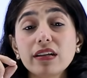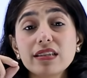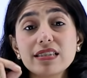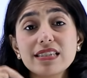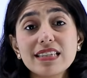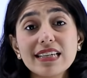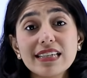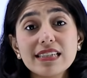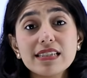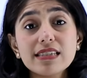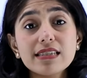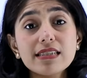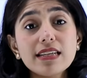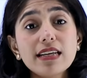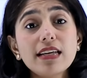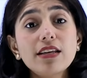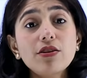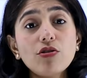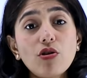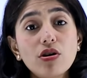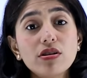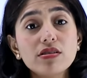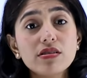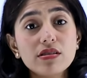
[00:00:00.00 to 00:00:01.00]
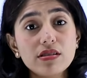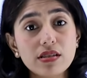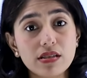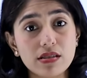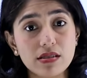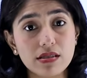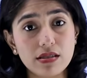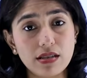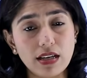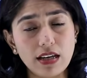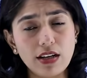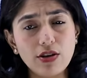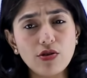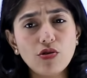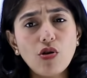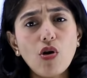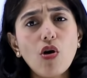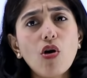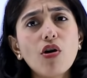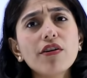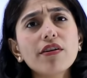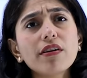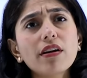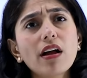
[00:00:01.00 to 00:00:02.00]
16 on 16
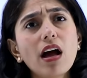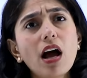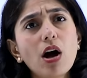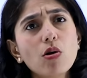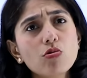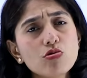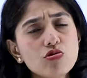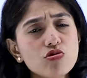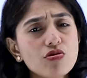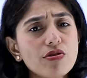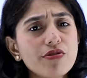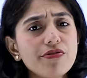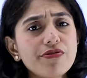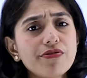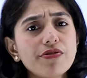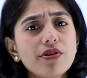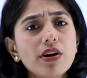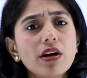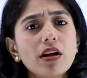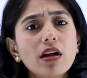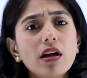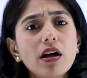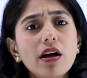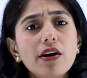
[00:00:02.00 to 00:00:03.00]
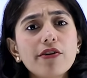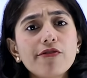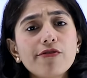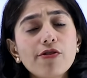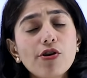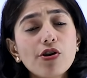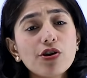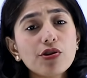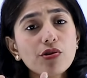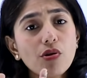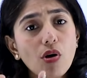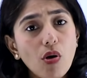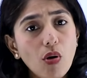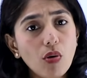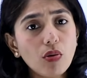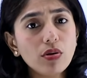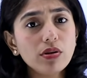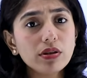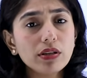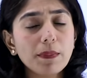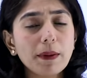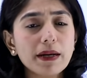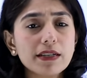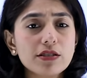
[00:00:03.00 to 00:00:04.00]
or out of for
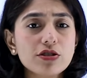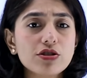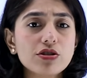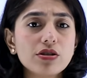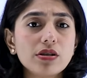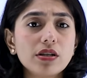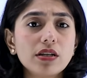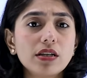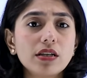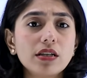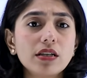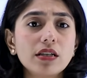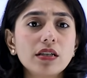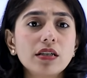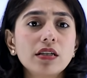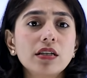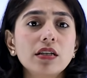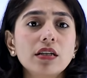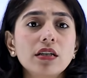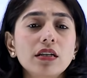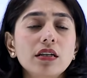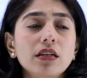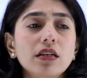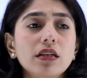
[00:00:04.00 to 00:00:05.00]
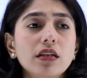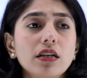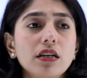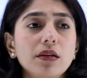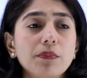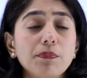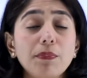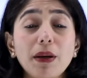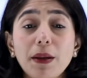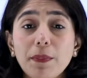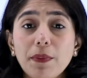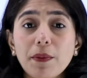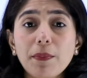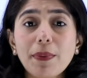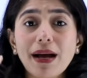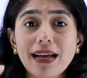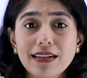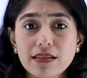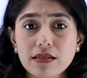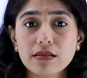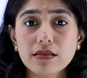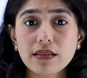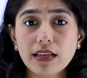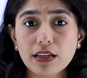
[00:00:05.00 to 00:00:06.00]
all the particular paper
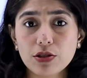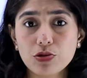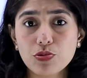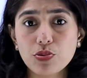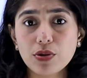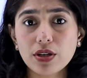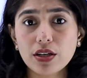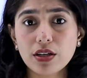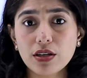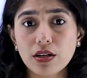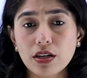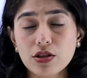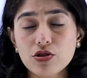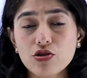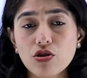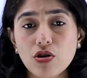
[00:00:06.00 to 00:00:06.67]
pattern that we are